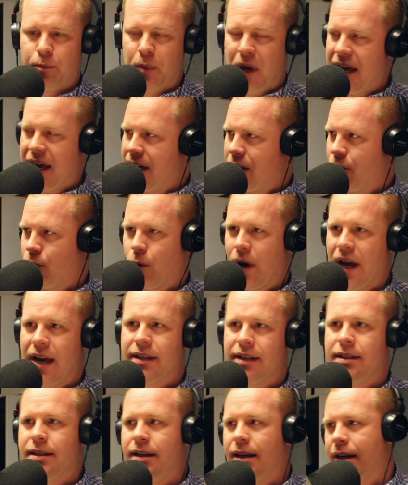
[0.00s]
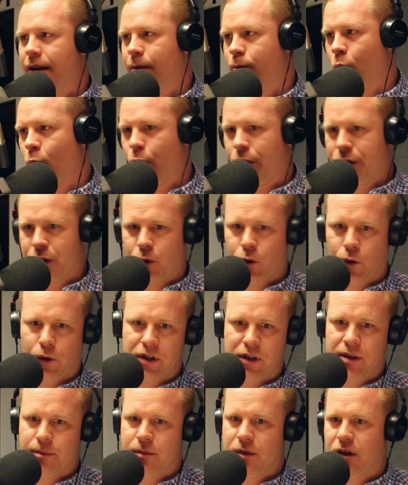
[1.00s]
paying rent and
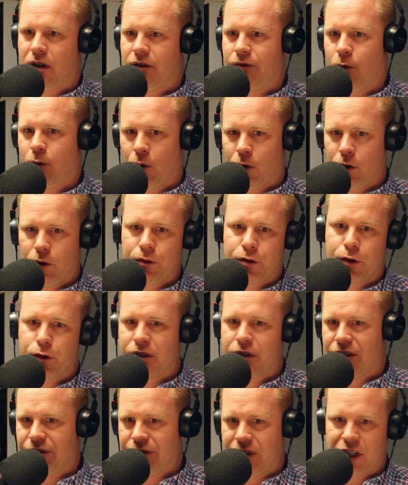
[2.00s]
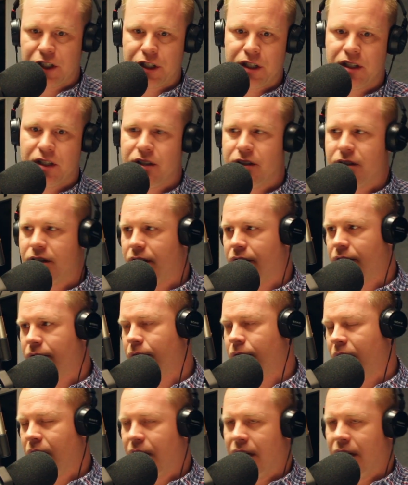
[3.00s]
moratoriums on foreclosures and evictions and